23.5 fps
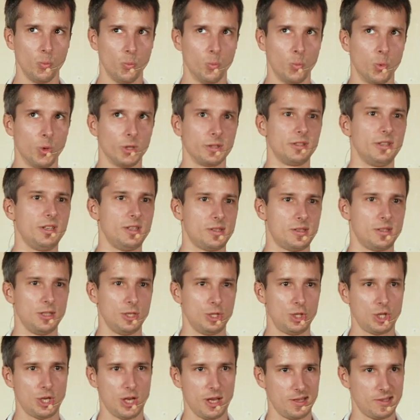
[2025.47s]
what is the
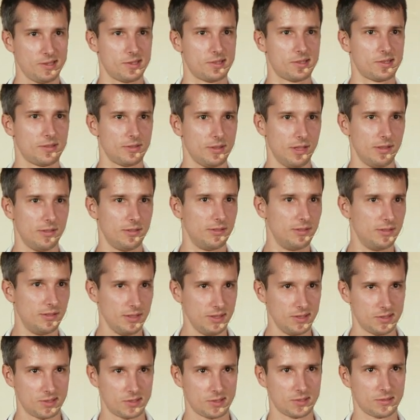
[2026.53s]
chance that
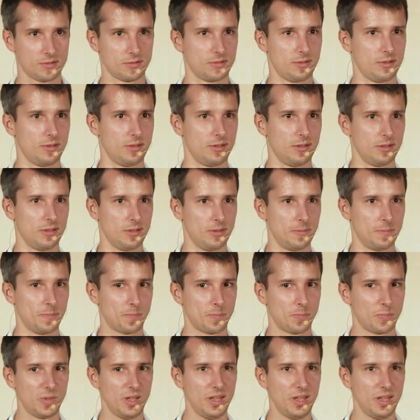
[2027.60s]
this um,